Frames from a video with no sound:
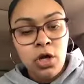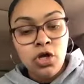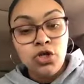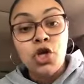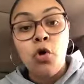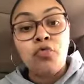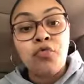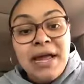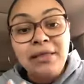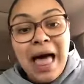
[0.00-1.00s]
So
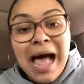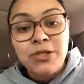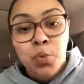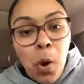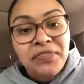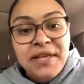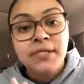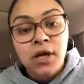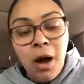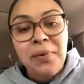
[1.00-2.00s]
realize what this
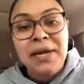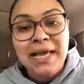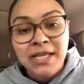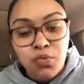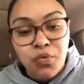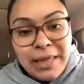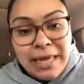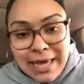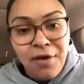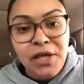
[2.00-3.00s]
company is really
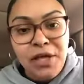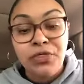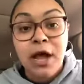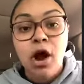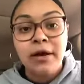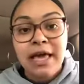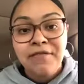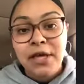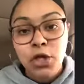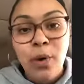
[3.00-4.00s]
giving you. They are
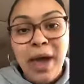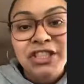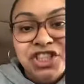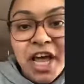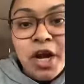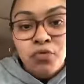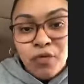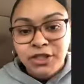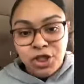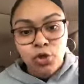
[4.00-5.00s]
giving you a
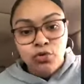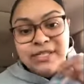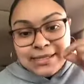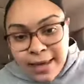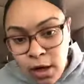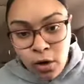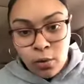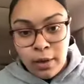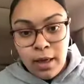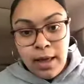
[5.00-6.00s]
generational
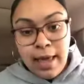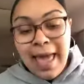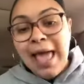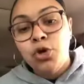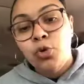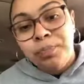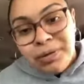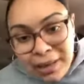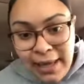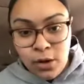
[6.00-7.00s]
skill and you
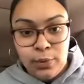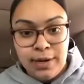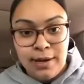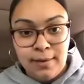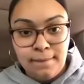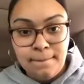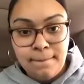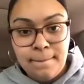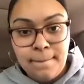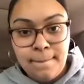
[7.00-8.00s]
playing with it.
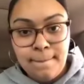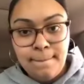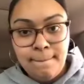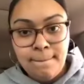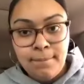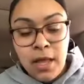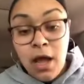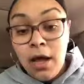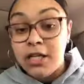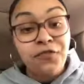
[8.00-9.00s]

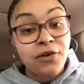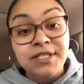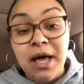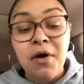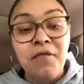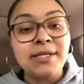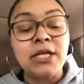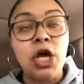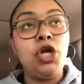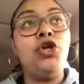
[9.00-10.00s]
Cuz for some of us,
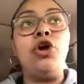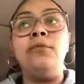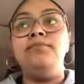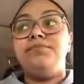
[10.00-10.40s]
you're